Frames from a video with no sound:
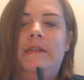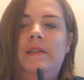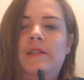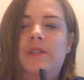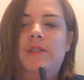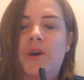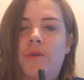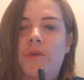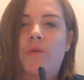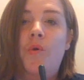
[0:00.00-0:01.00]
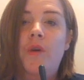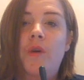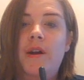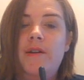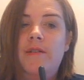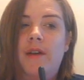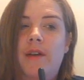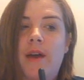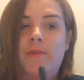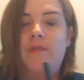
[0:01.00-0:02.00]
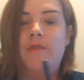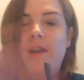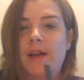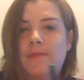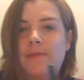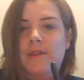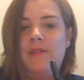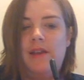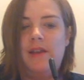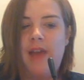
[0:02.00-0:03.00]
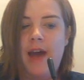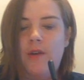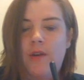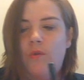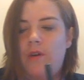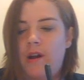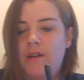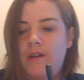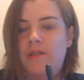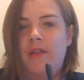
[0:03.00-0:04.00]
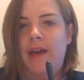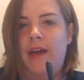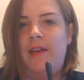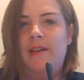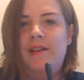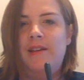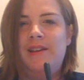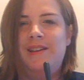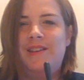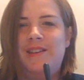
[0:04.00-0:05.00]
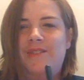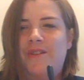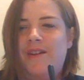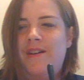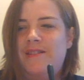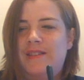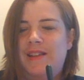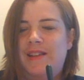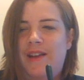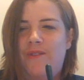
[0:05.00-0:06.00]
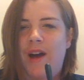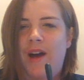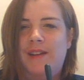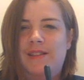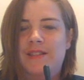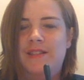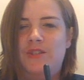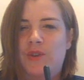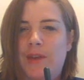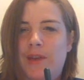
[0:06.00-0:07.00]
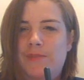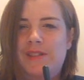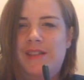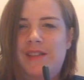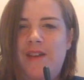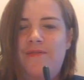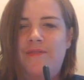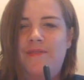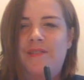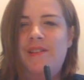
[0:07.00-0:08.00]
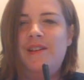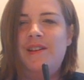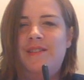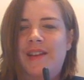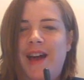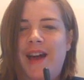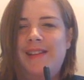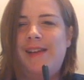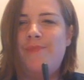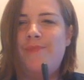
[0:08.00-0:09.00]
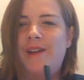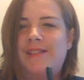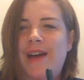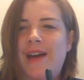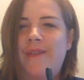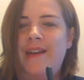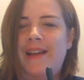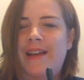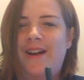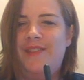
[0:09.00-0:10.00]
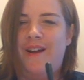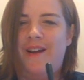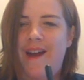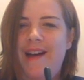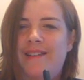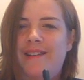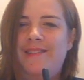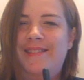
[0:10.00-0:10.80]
So, rock climbing like that, or like, you know how you see like rocks in streams and stuff? Like, I'd climb rocks that way, like on the ground.